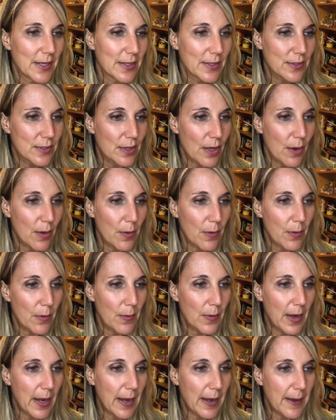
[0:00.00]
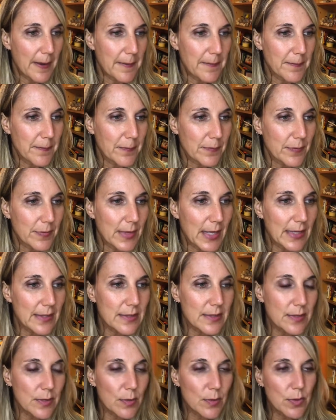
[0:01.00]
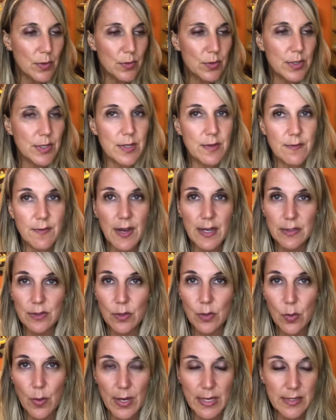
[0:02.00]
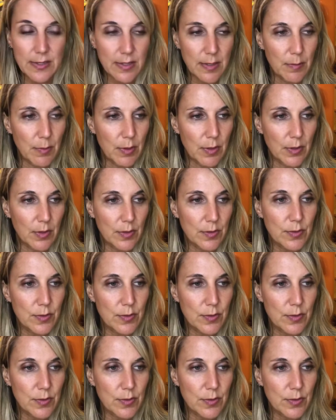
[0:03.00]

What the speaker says: So so nutrition facts are quite similar.